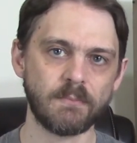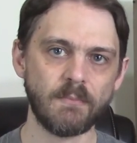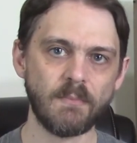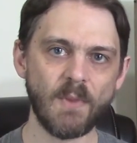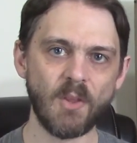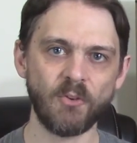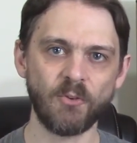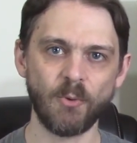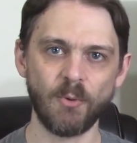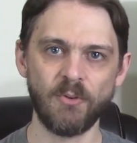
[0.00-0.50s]

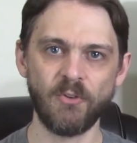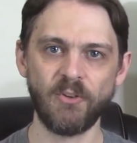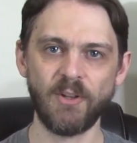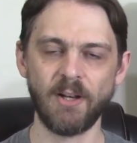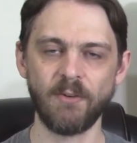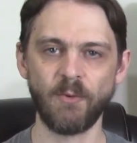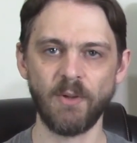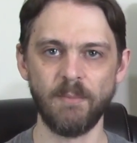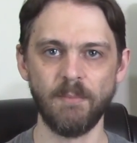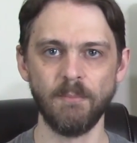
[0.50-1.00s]
So instead
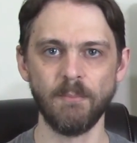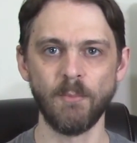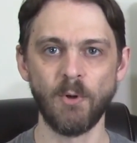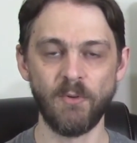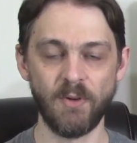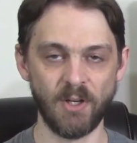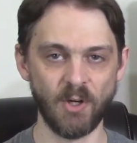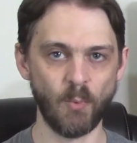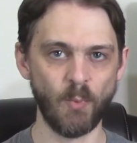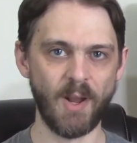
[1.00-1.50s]
of it
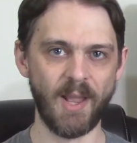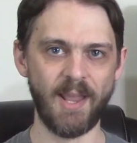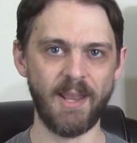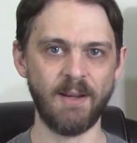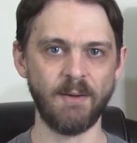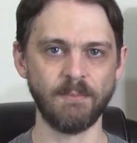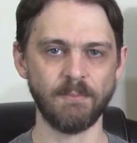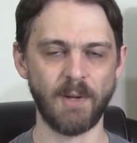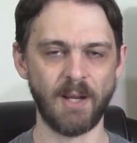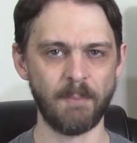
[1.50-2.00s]
moving away
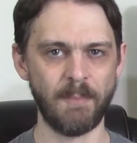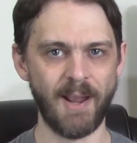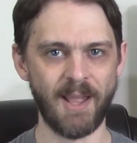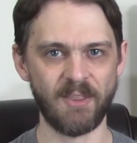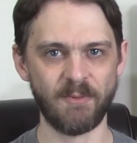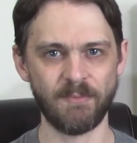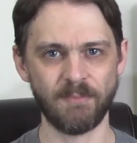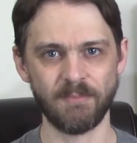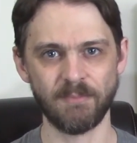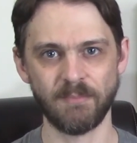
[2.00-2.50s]
by
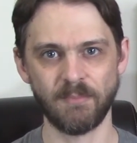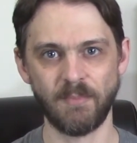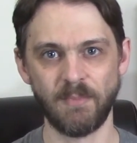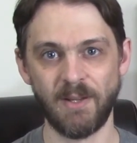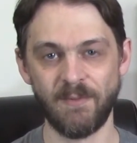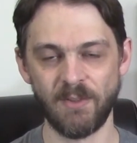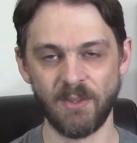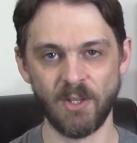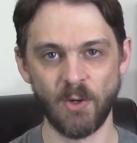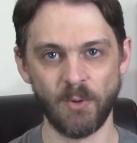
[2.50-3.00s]
math,
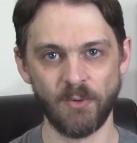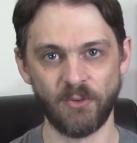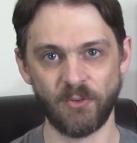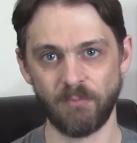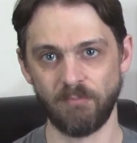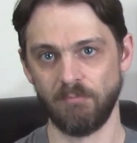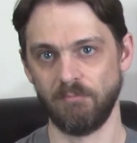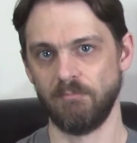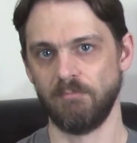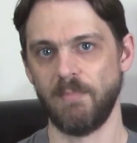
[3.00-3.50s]
even though it's
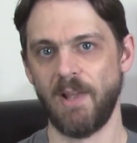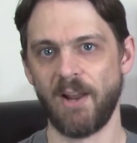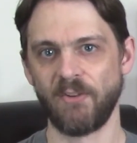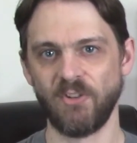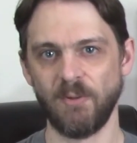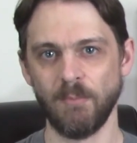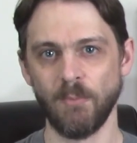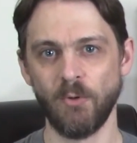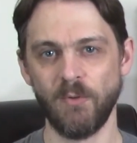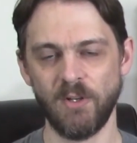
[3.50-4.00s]

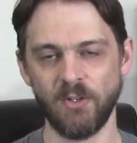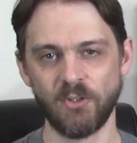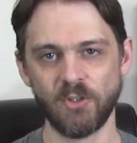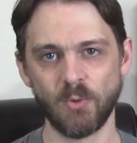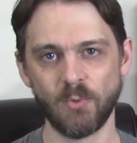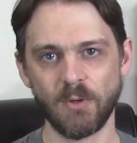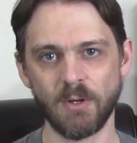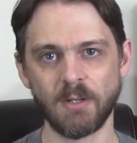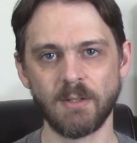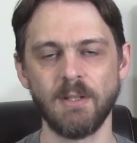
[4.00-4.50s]
actually moving
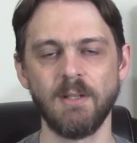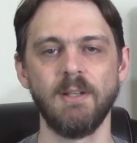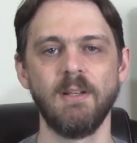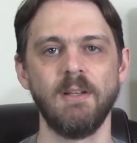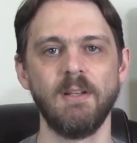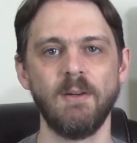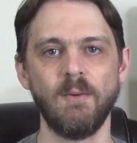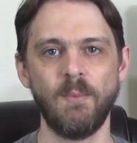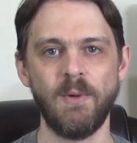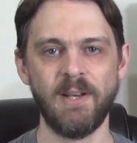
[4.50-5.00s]
toward,
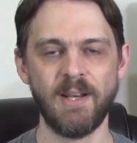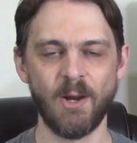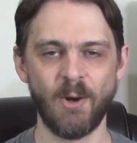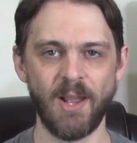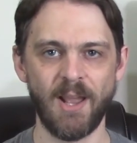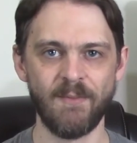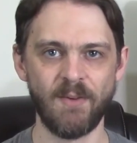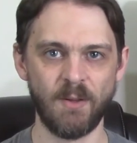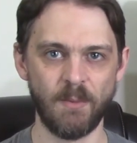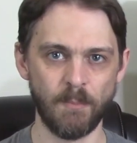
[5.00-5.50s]
we now
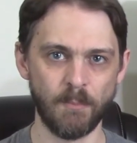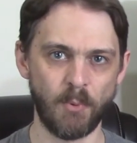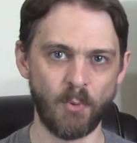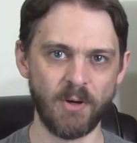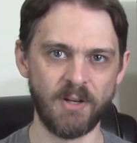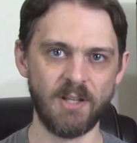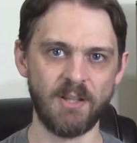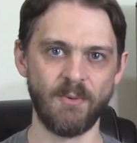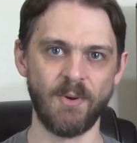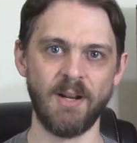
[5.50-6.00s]
have it
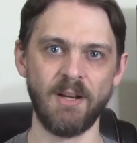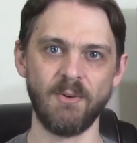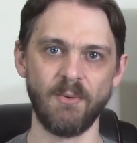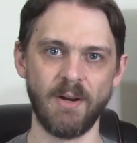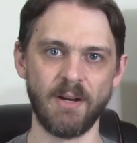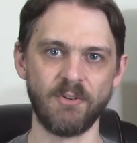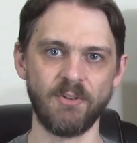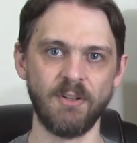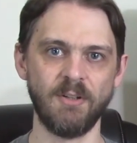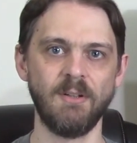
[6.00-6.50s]
pointing the right
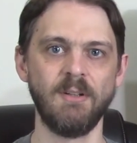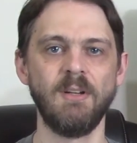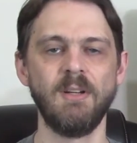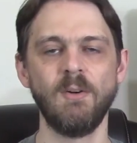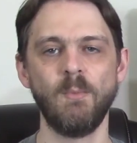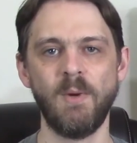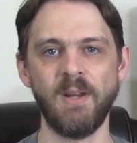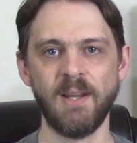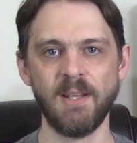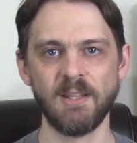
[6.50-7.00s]
direction.
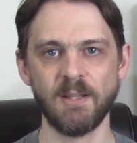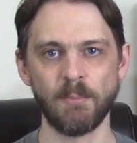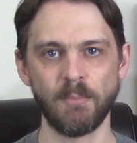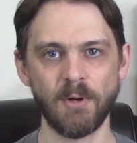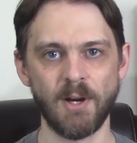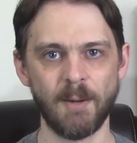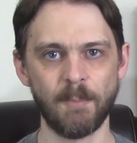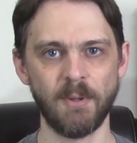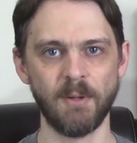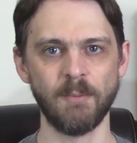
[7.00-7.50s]
We get the
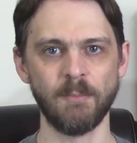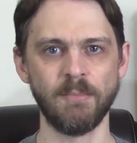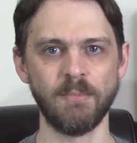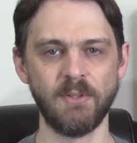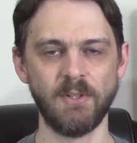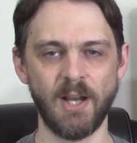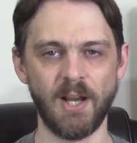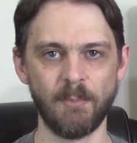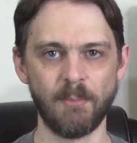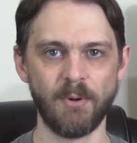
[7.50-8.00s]
proper
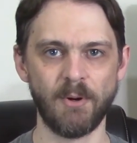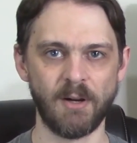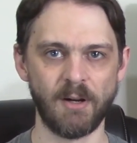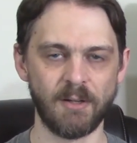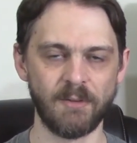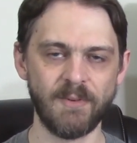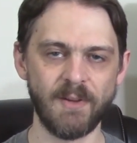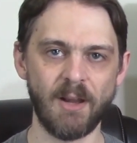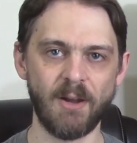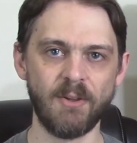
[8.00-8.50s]
dot
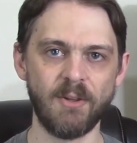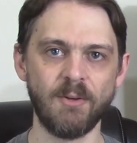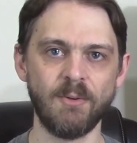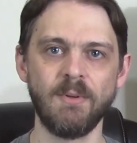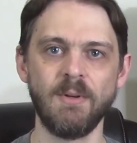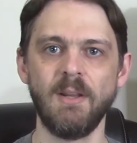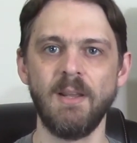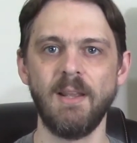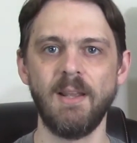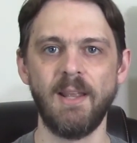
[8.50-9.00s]
product
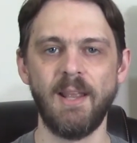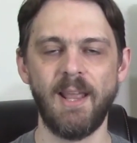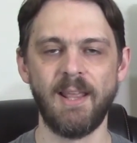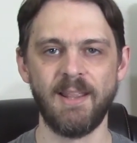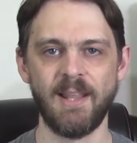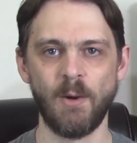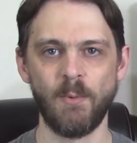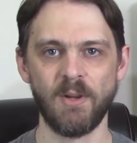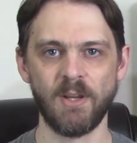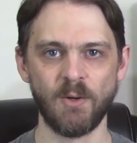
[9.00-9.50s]
value, and
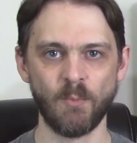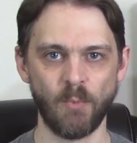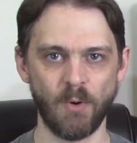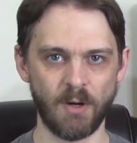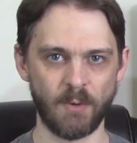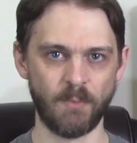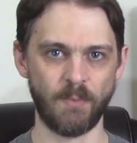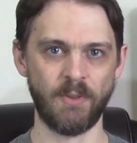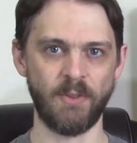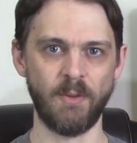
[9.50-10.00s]
now we can
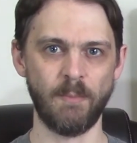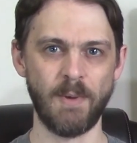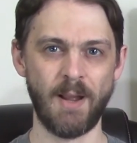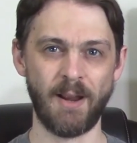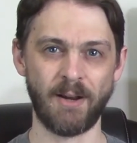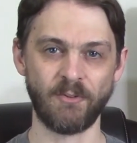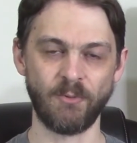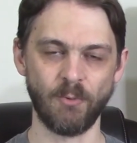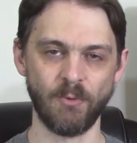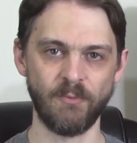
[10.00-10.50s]
work with the
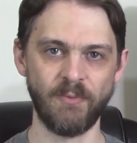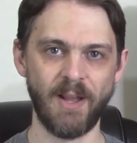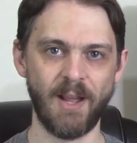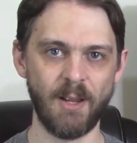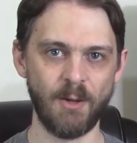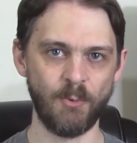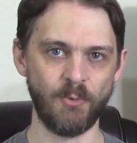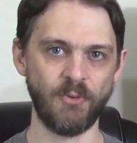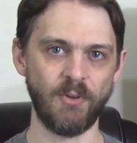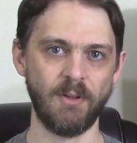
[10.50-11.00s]
actual
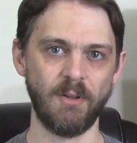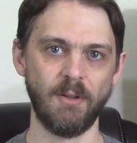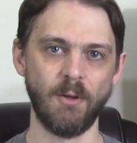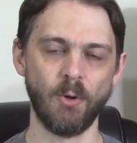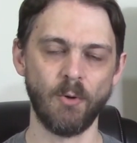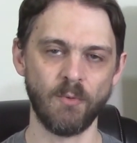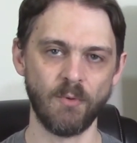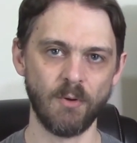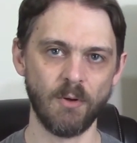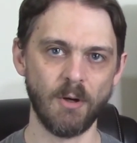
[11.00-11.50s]
values
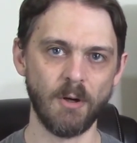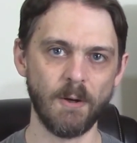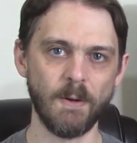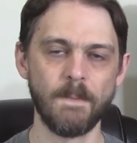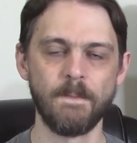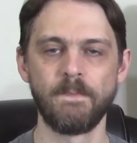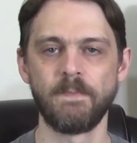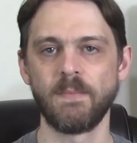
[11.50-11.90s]
overall.